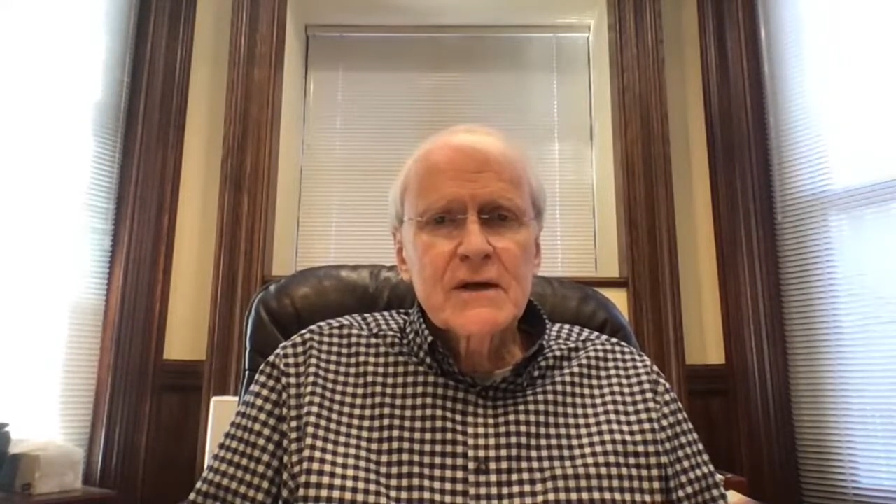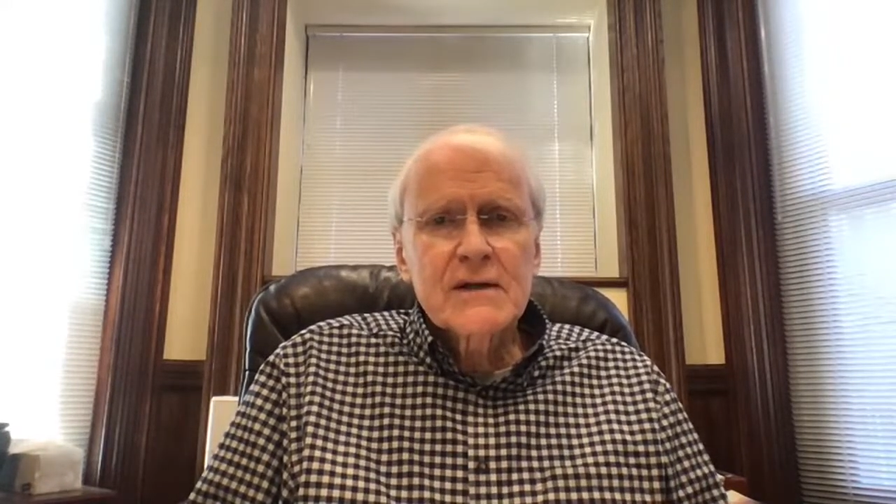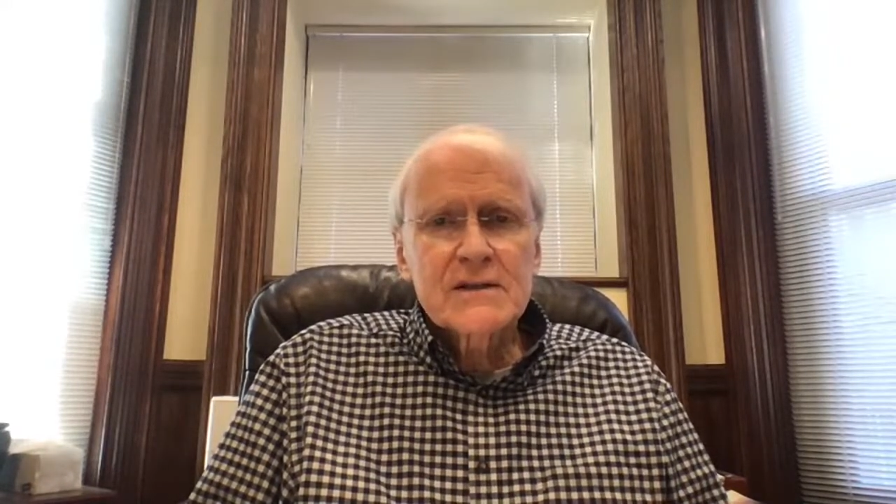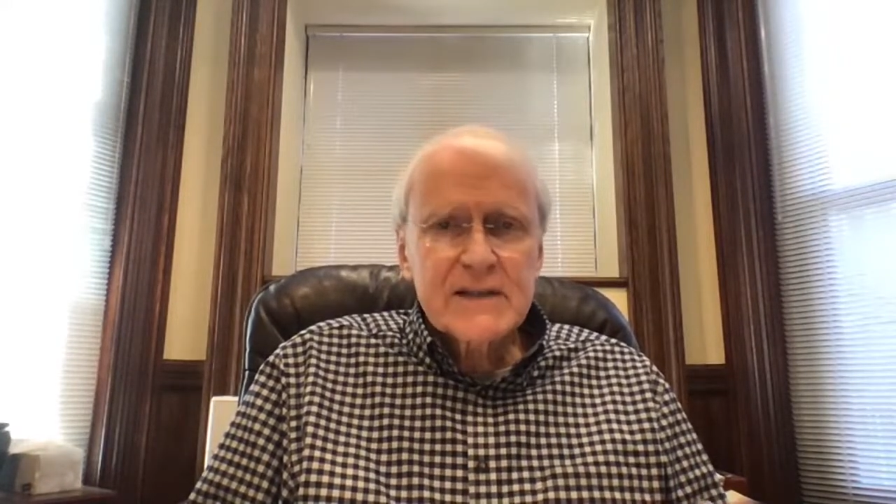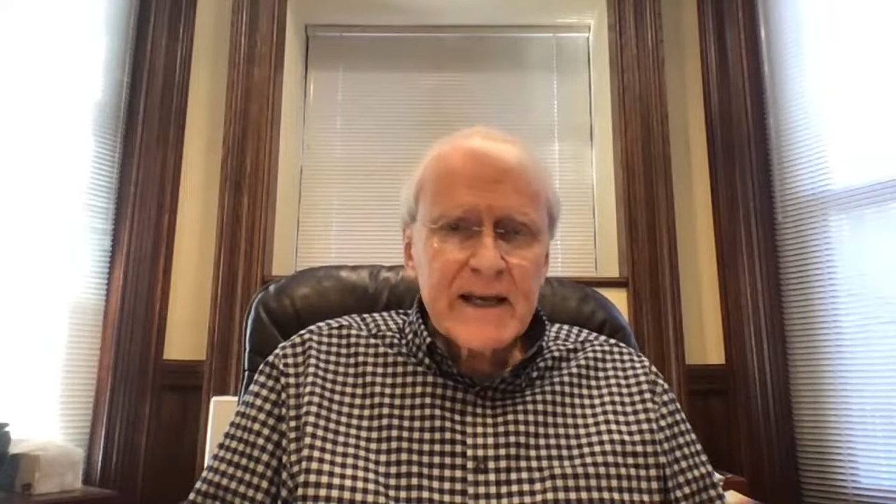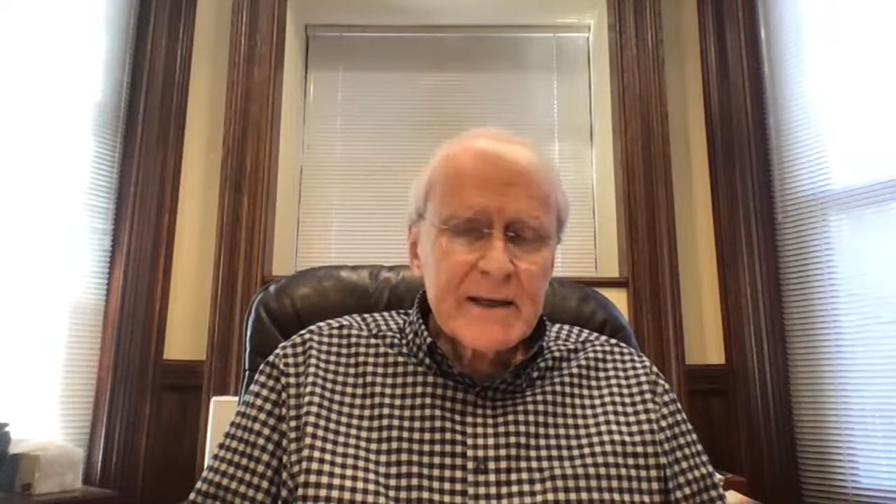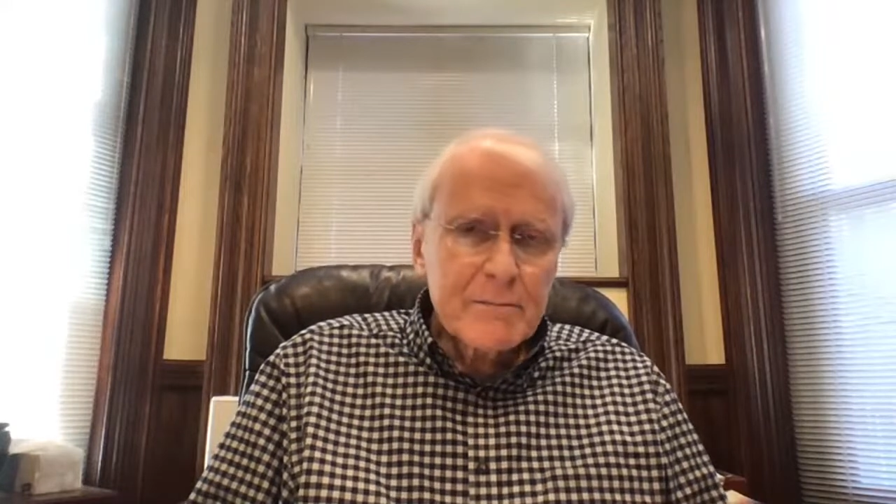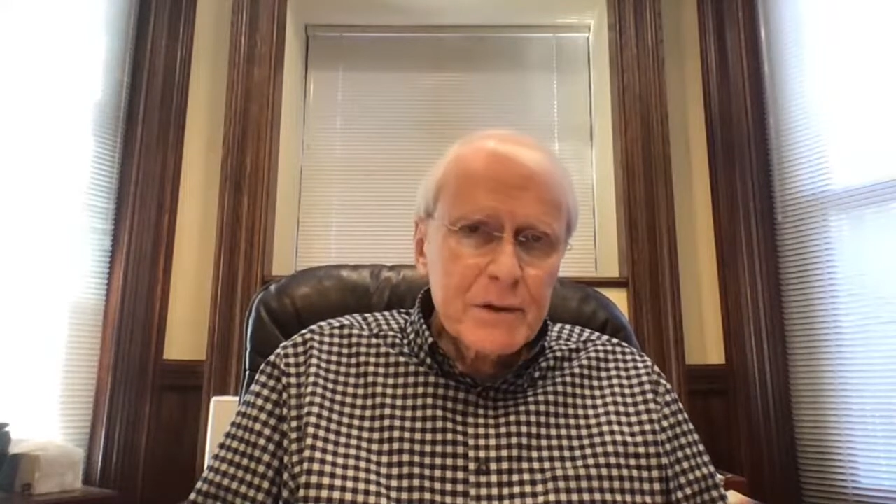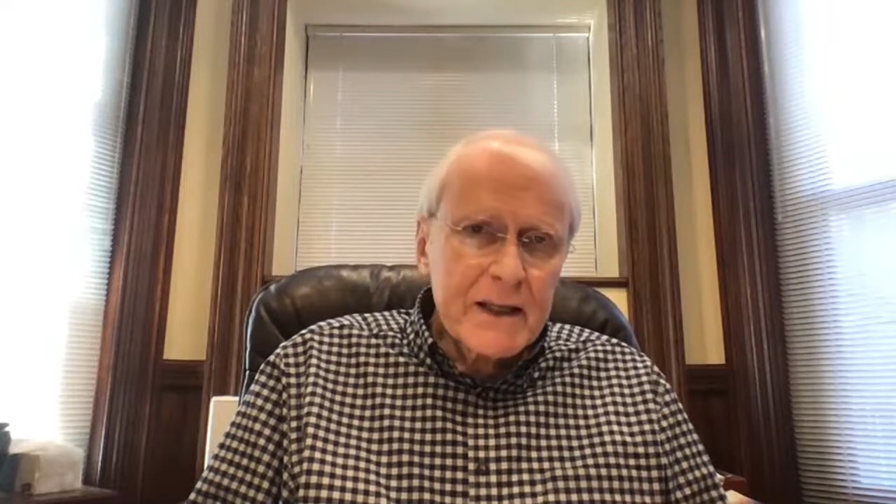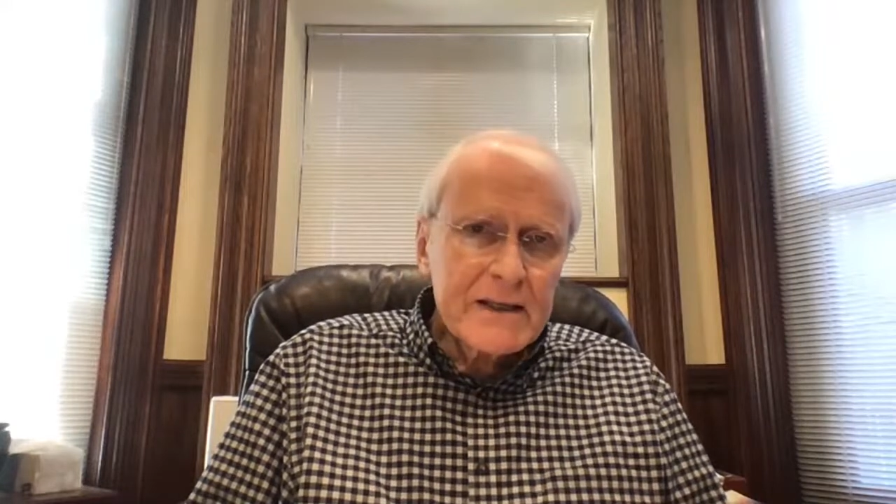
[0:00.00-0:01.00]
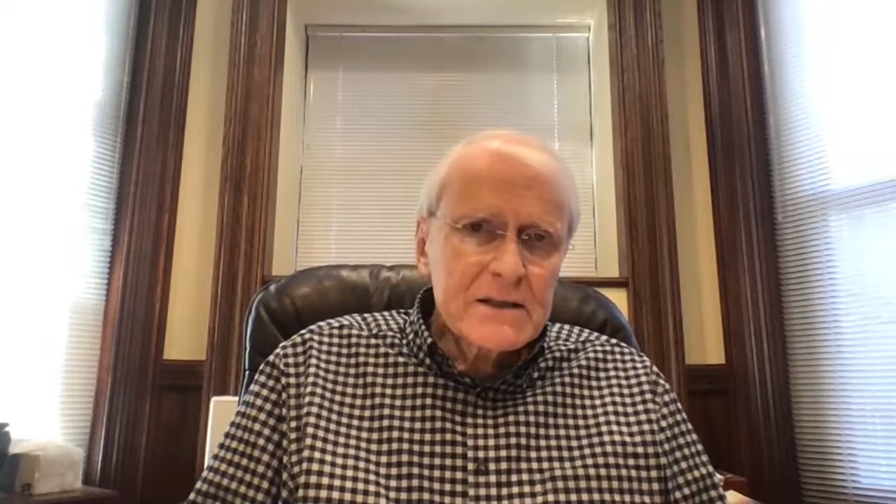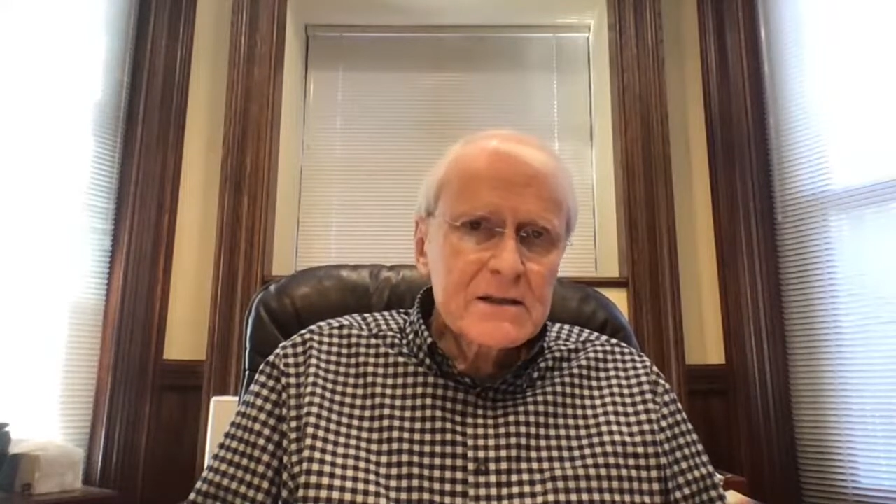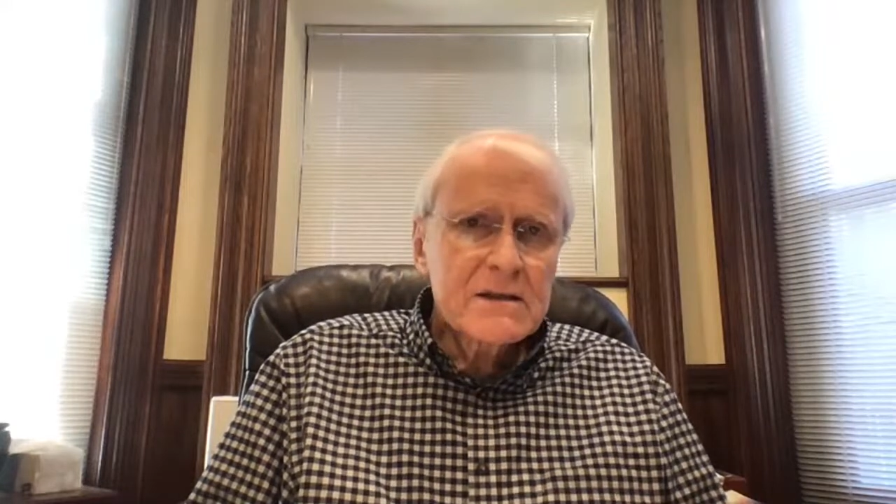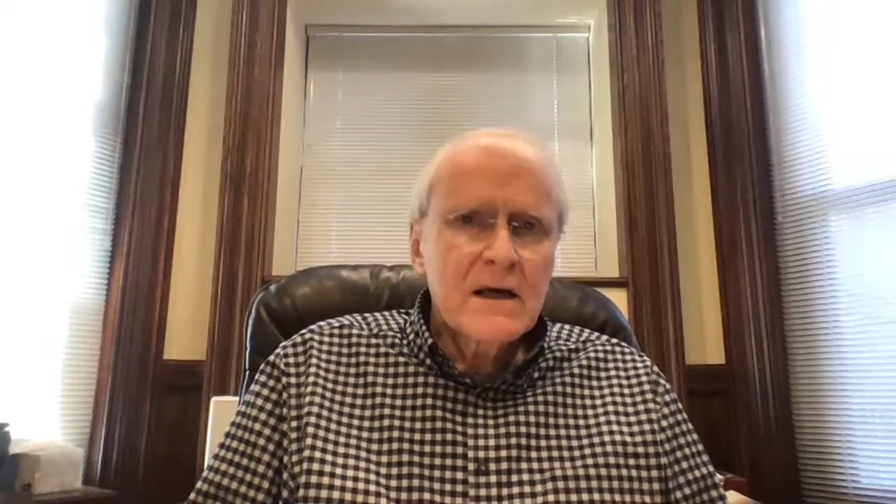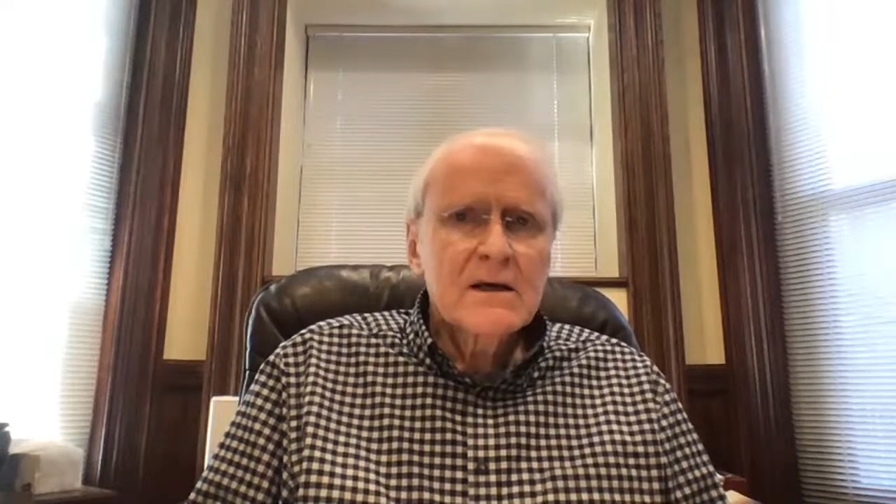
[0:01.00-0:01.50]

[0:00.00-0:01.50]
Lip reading: stay in place,